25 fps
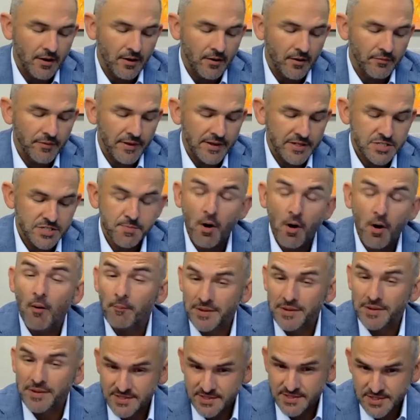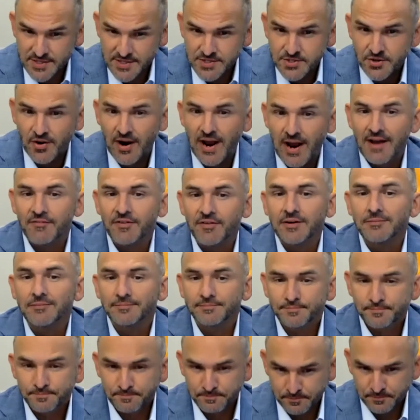that small businesses are
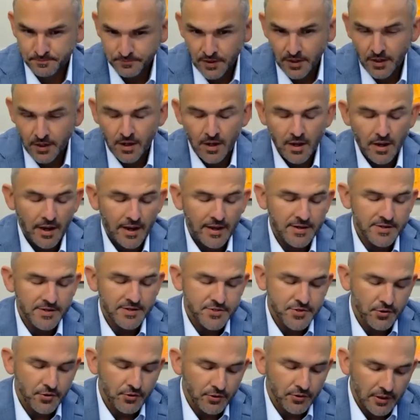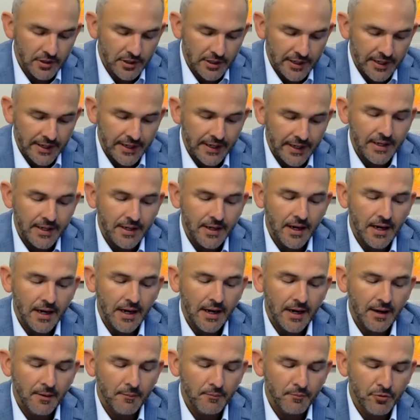having. And certainly
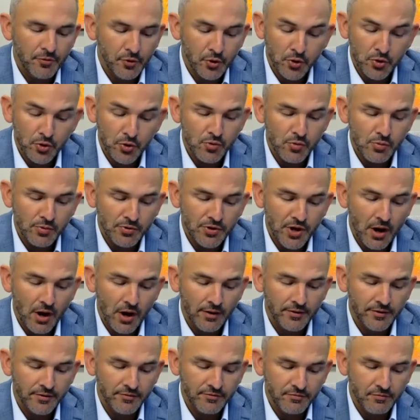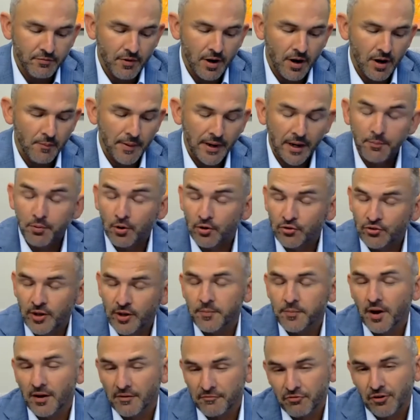through Mayor Pro
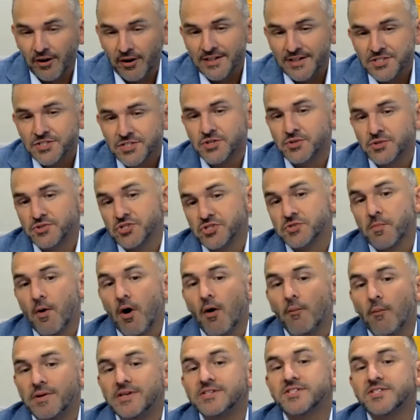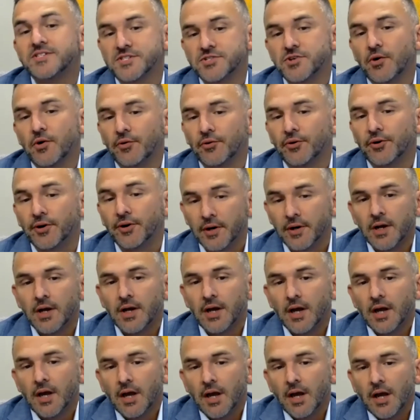Tem Don France, who's a small business owner,
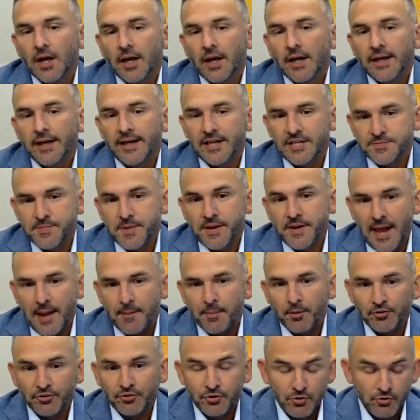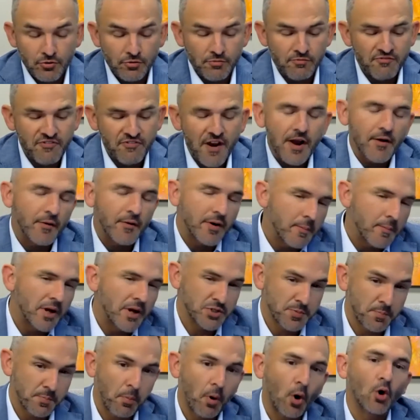he's been able to very
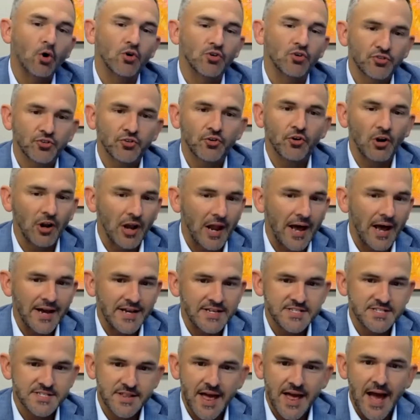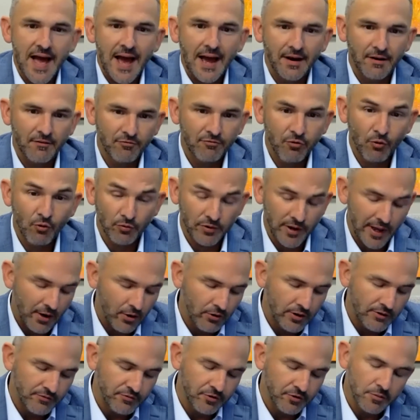much personalize that, not
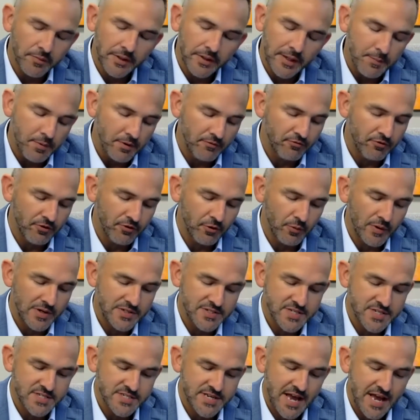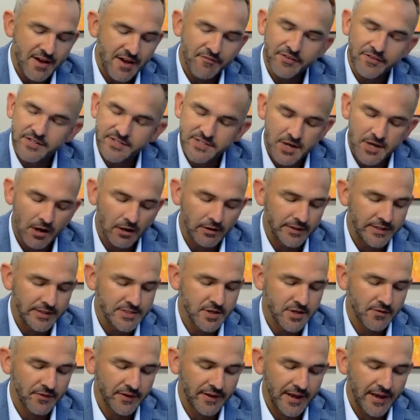only for me, but for the rest of the staff and his colleagues
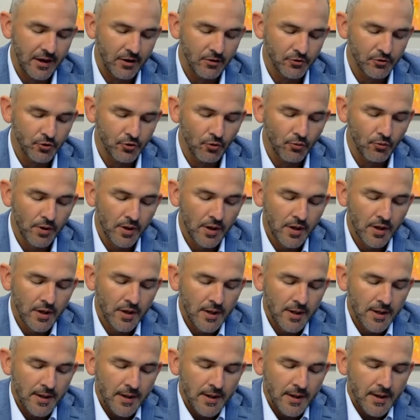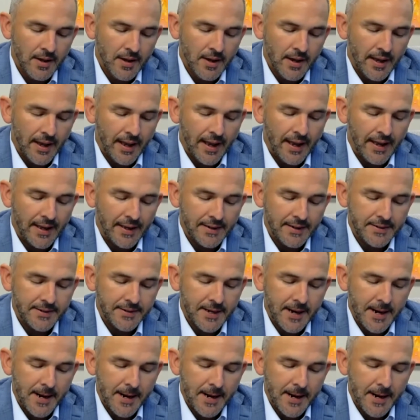on the council, And